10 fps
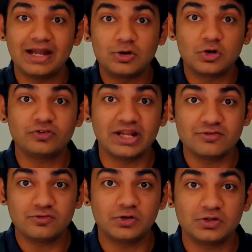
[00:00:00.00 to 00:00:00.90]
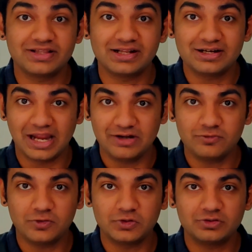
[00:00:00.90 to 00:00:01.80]
like out of 10 photos, there are 9
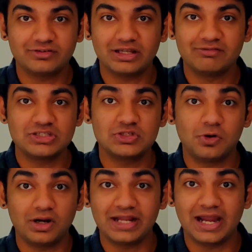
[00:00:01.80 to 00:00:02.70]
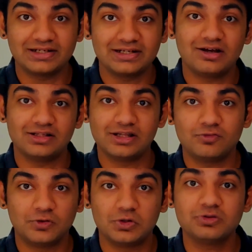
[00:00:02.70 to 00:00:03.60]
photos in which you are tagged in other
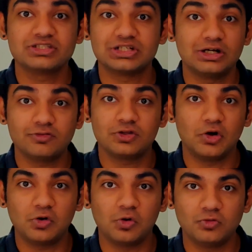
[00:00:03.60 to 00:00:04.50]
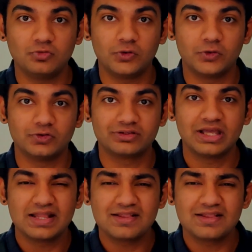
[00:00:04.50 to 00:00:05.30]
photos instead of your own photos.